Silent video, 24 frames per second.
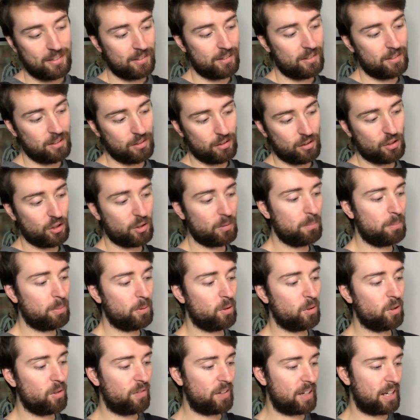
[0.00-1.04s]
to jump
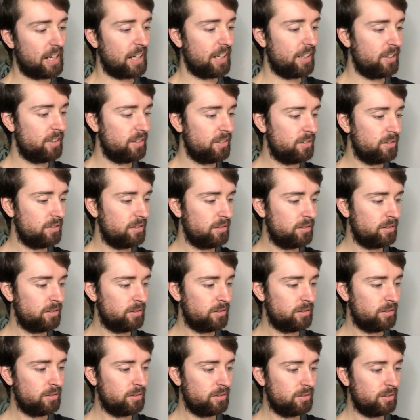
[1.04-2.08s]
out
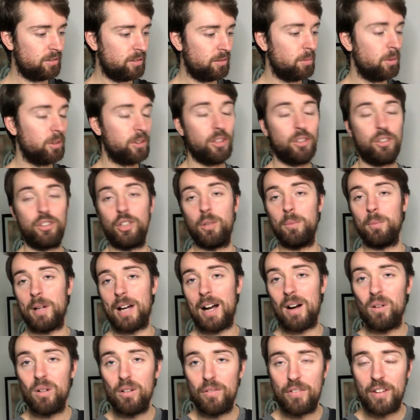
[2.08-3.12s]

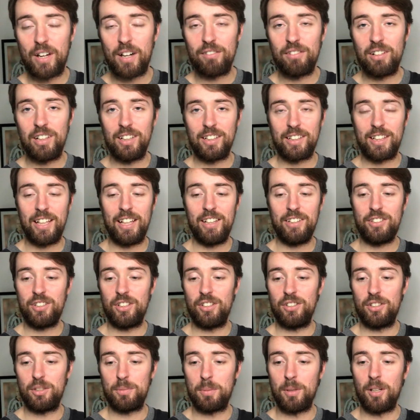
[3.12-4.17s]
of that relegation
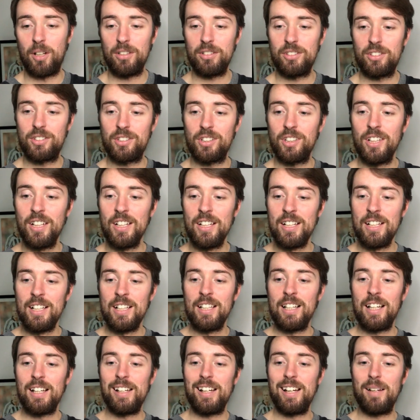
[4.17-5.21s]
spot.
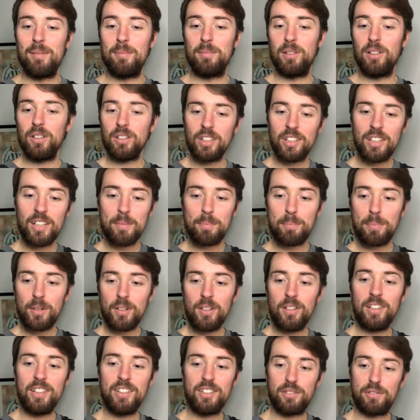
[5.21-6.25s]
Looking at
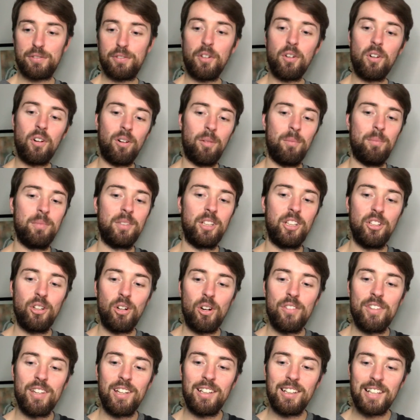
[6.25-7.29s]
Burnley's form, you know,
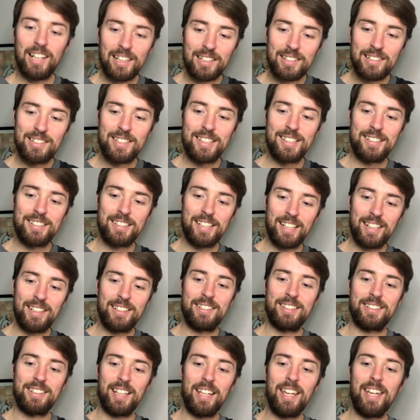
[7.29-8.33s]
in the last
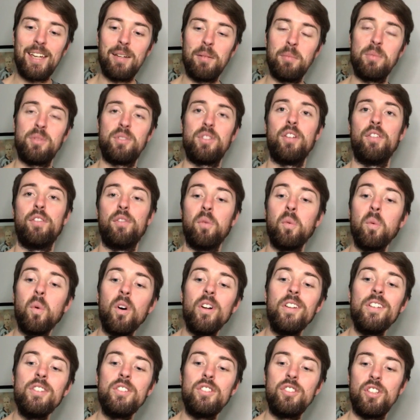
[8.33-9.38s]
six games, they've
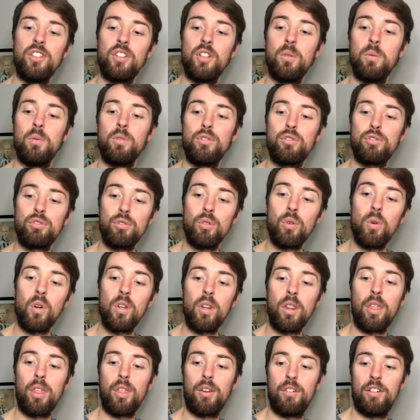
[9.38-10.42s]
won 2, drawn
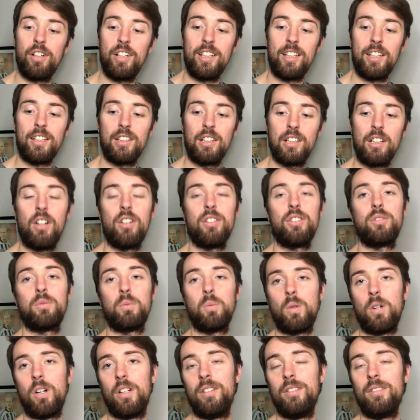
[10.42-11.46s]
3 and lost
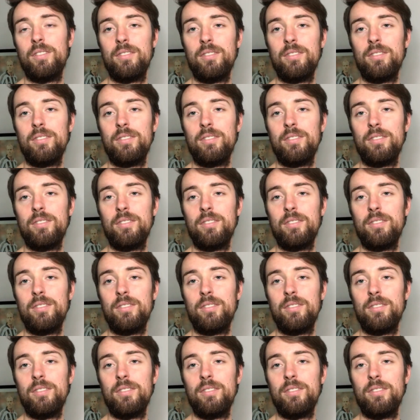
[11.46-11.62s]
1,